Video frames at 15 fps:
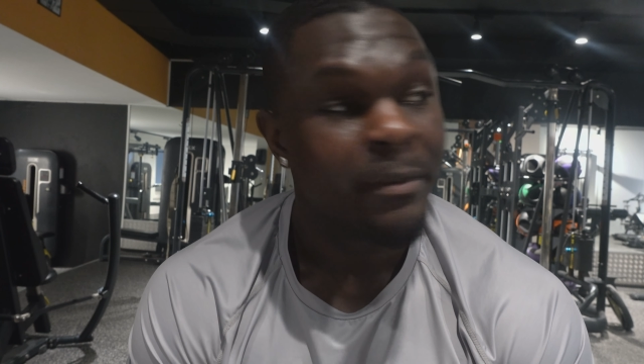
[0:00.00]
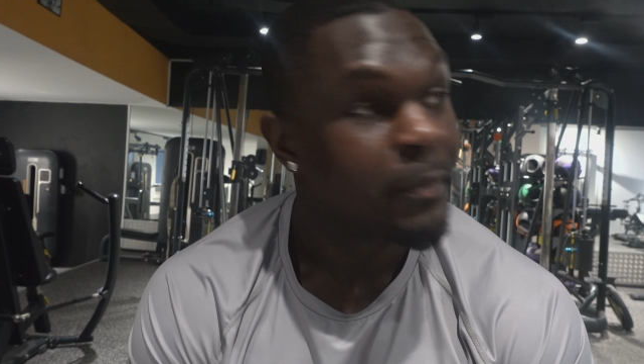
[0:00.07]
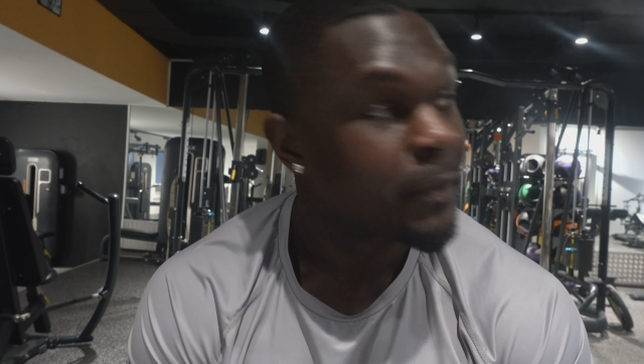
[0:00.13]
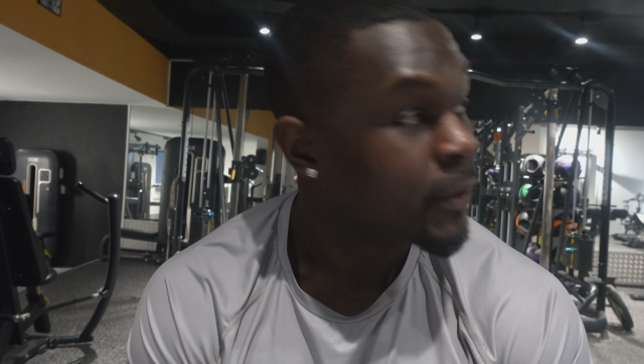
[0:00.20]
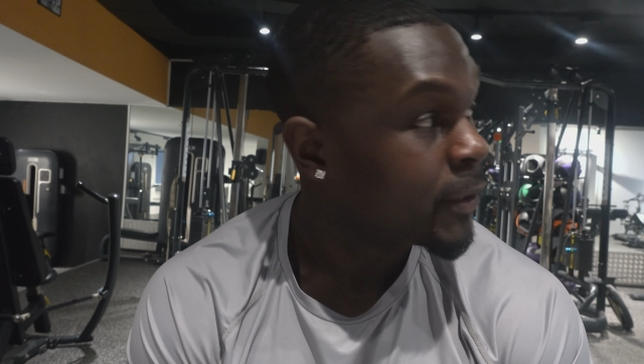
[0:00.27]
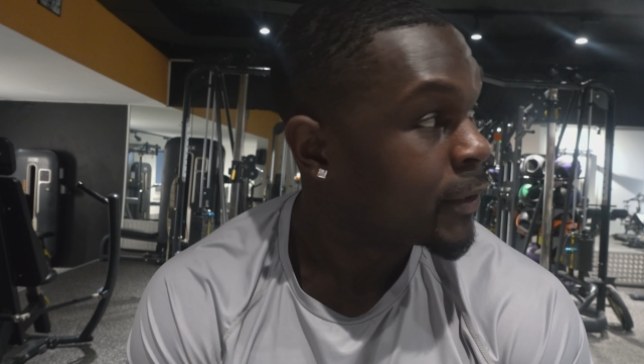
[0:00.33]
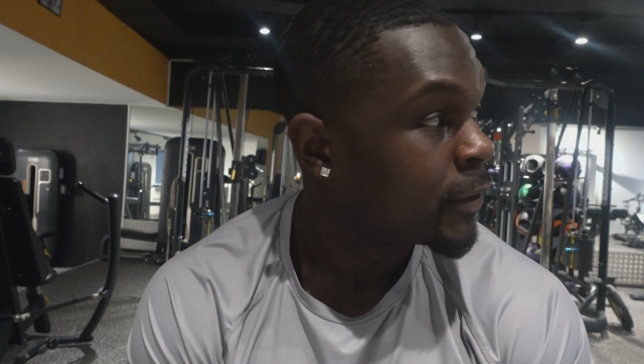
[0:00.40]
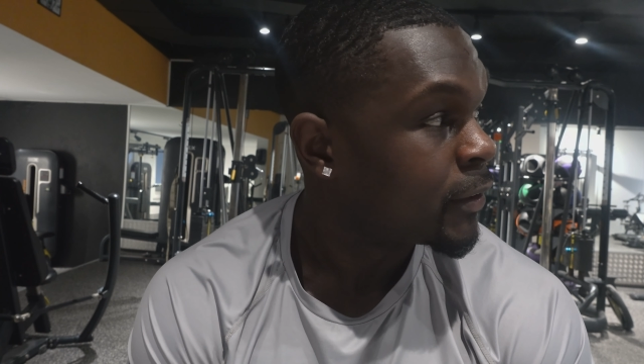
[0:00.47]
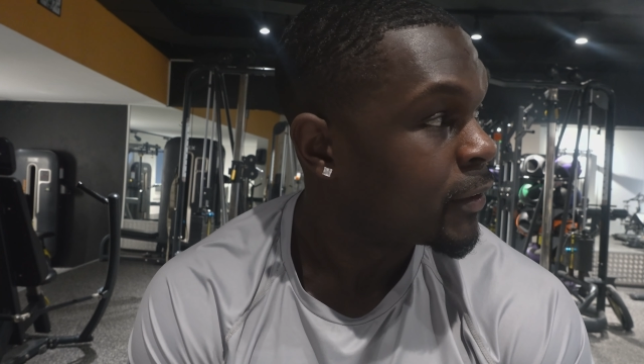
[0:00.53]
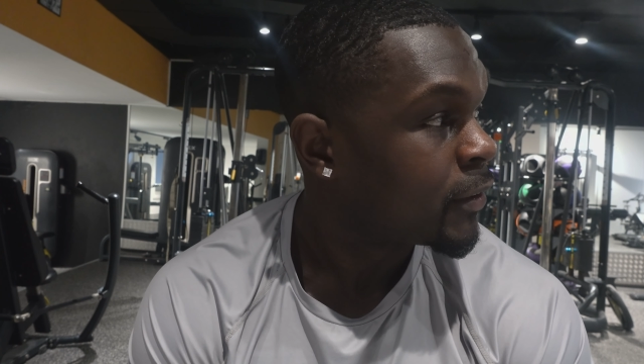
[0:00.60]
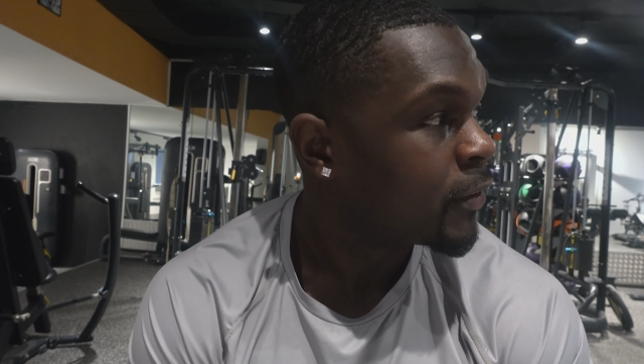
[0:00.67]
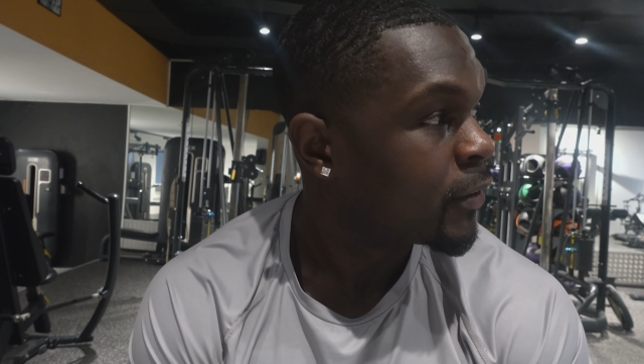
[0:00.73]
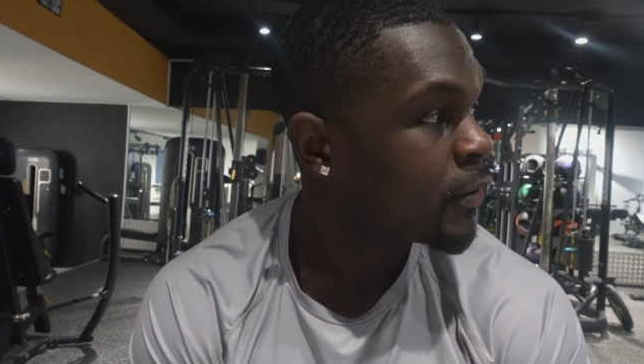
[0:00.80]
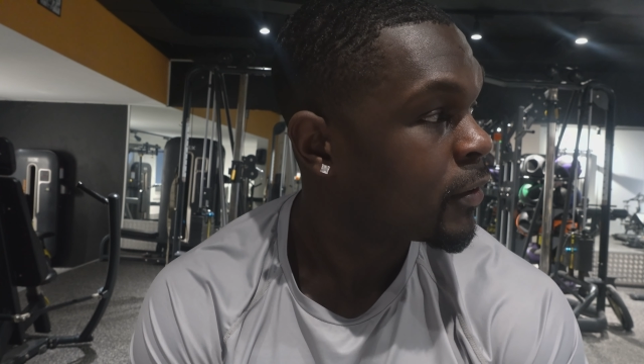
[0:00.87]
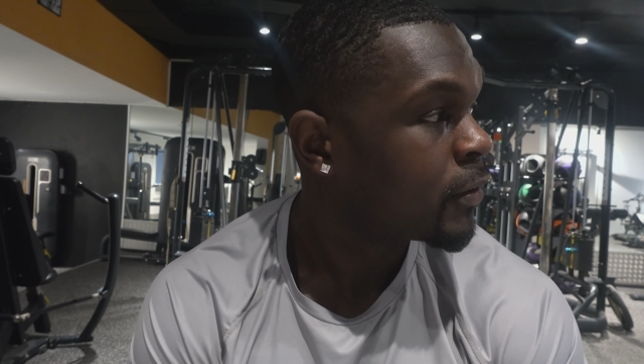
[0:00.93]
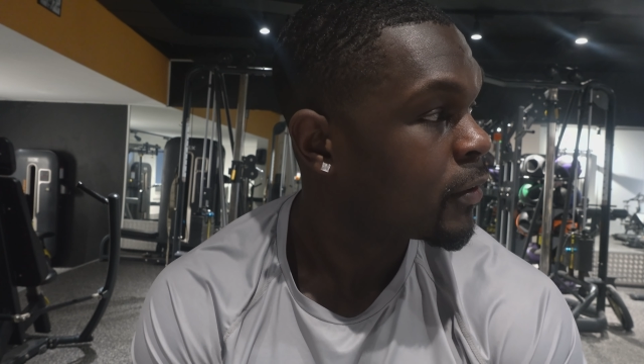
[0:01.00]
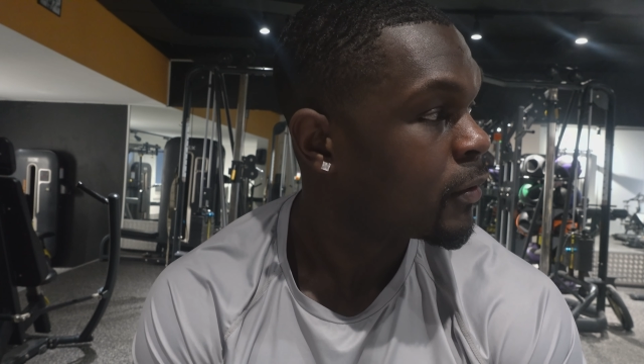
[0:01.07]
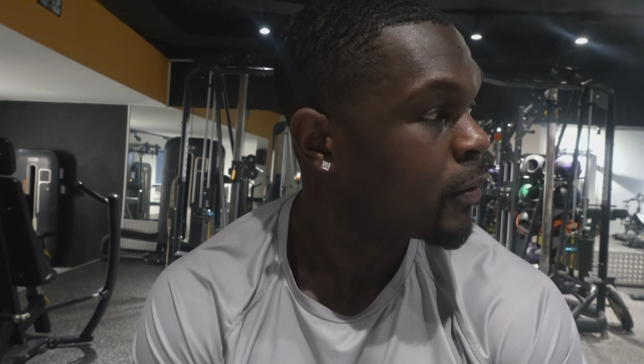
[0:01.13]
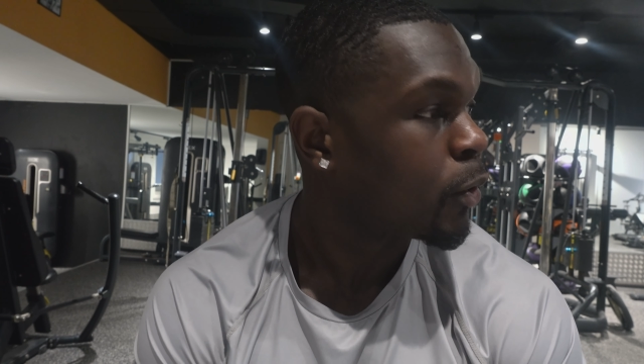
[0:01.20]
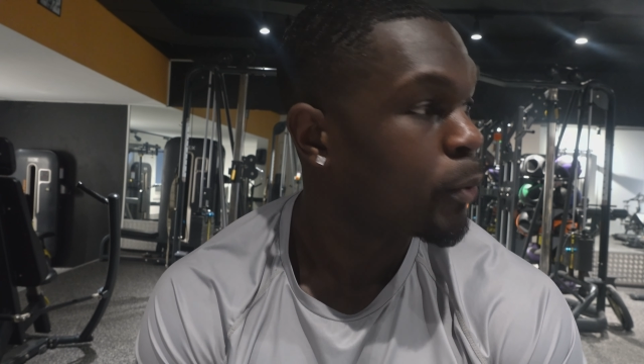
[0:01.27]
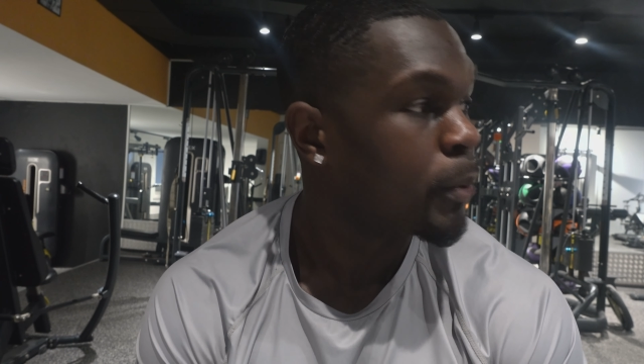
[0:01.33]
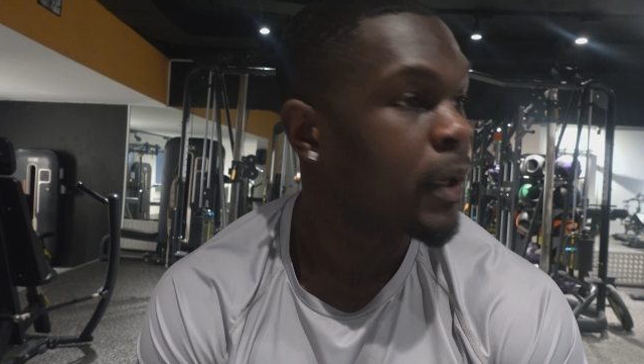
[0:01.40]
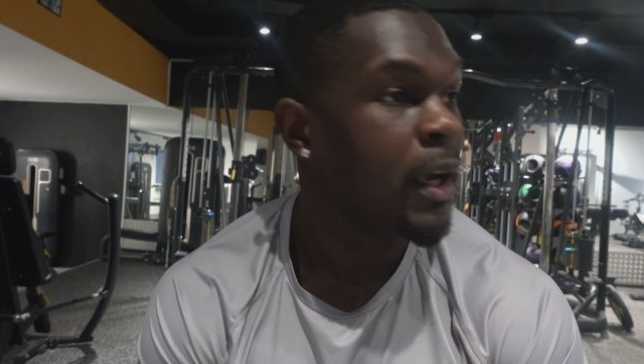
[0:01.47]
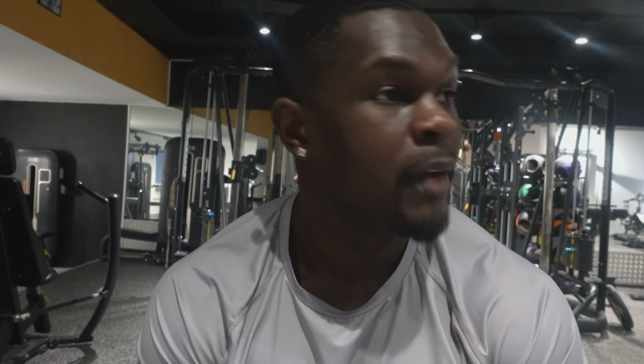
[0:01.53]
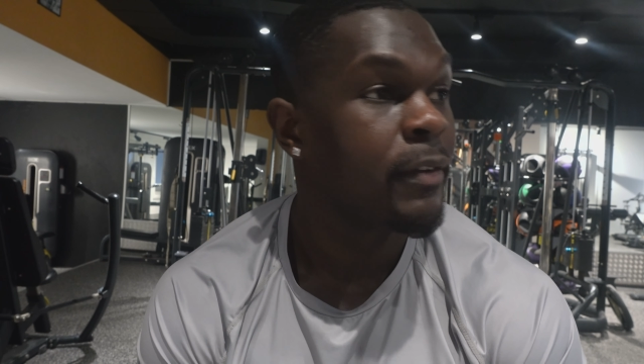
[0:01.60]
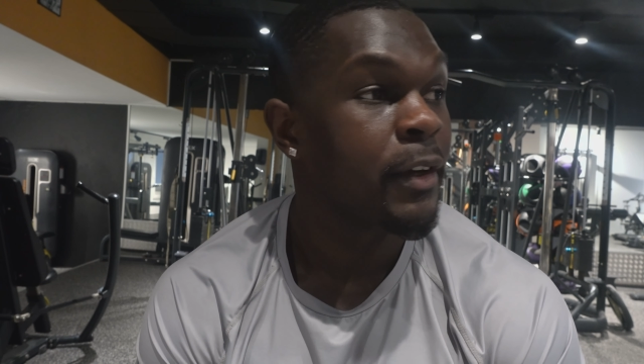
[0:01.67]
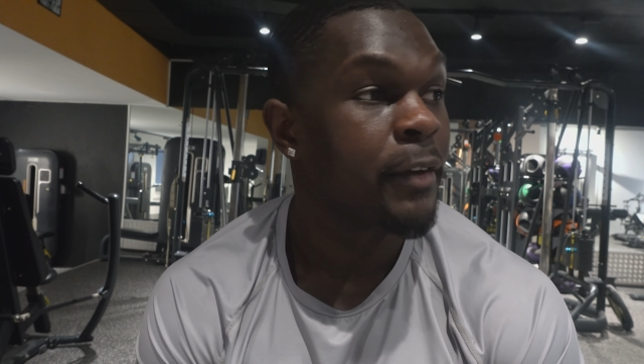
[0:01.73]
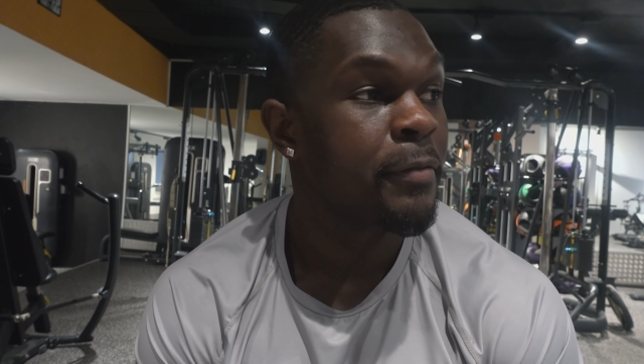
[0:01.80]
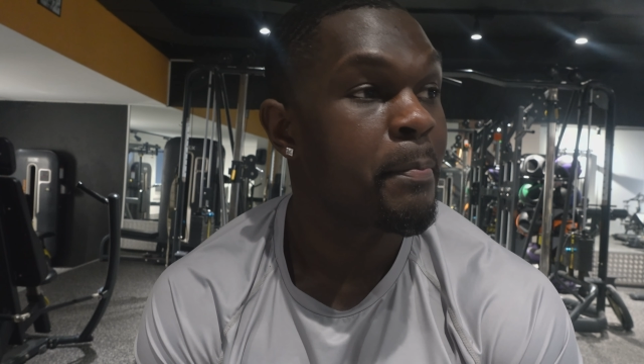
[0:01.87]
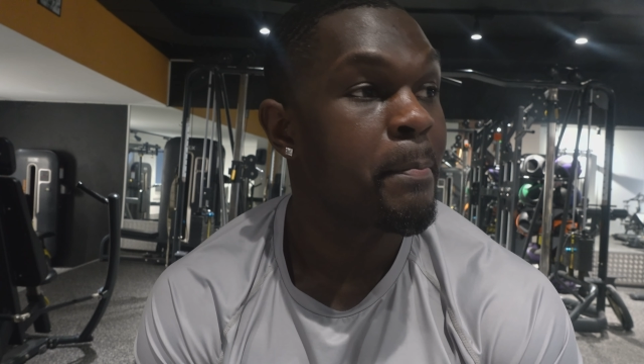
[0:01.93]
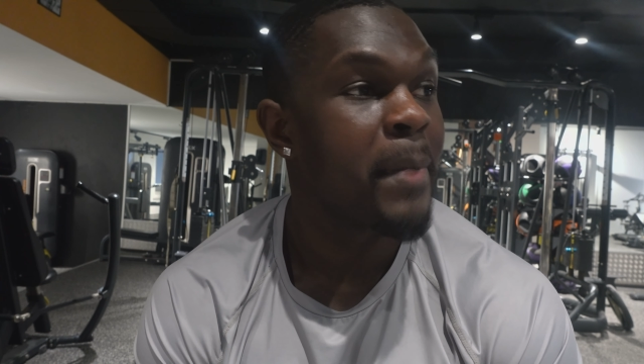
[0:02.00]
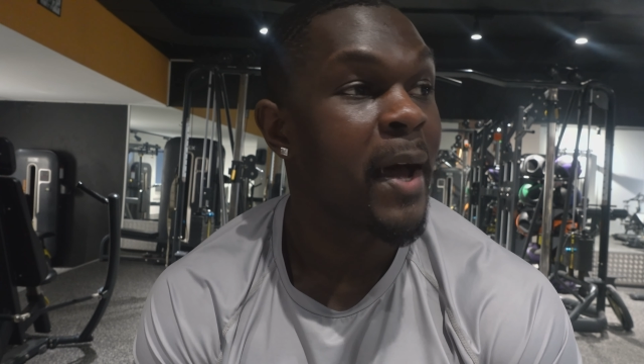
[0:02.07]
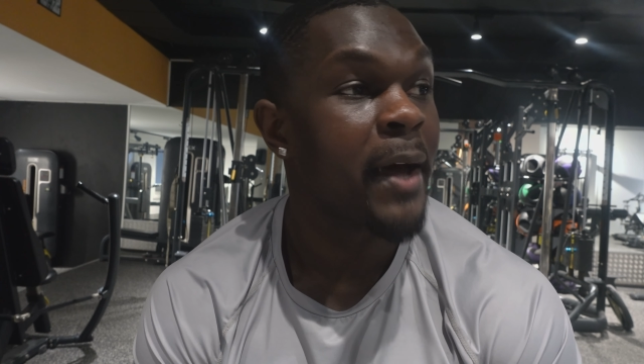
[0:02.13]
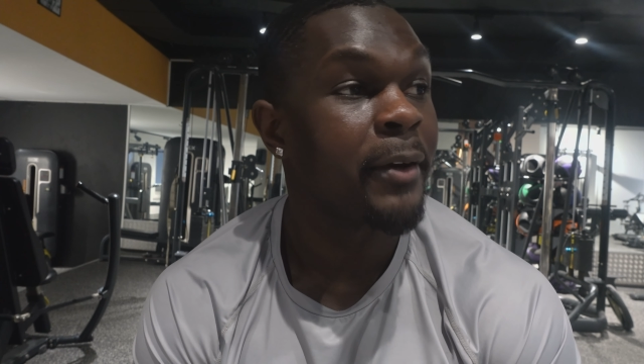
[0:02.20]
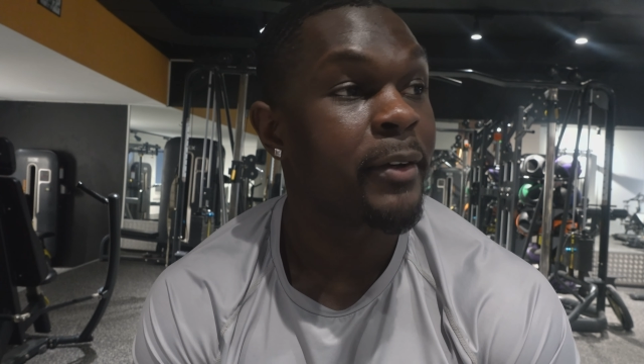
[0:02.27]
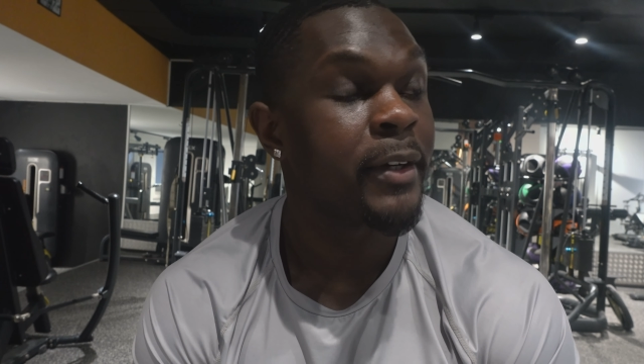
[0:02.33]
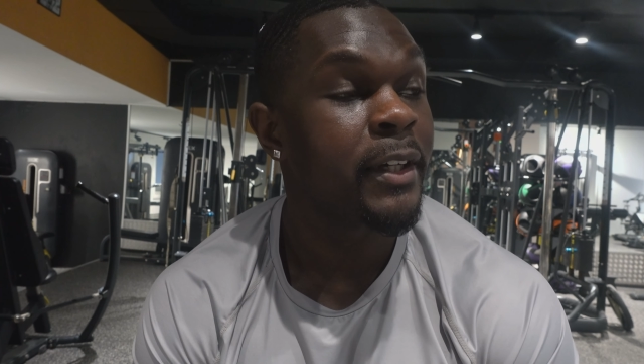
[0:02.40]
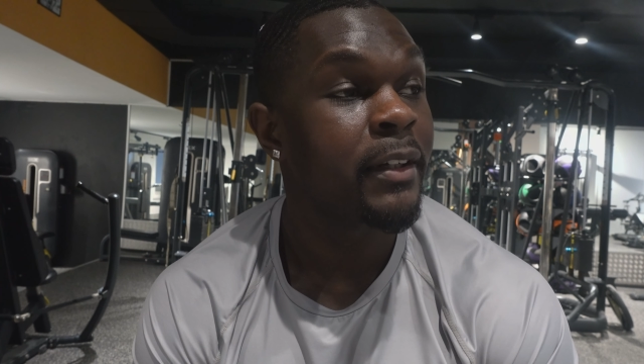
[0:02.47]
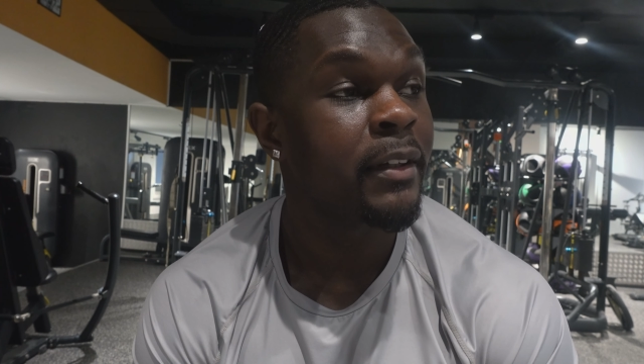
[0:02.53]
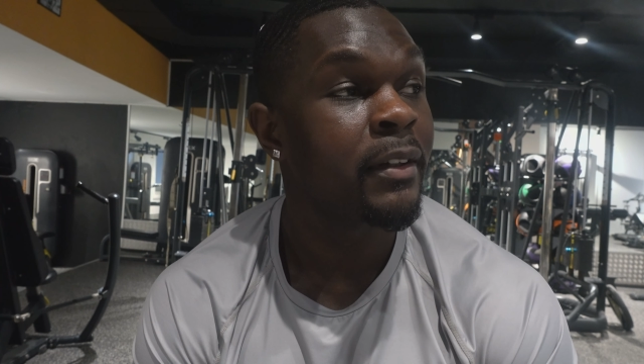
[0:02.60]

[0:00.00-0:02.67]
But hoping i have enough battery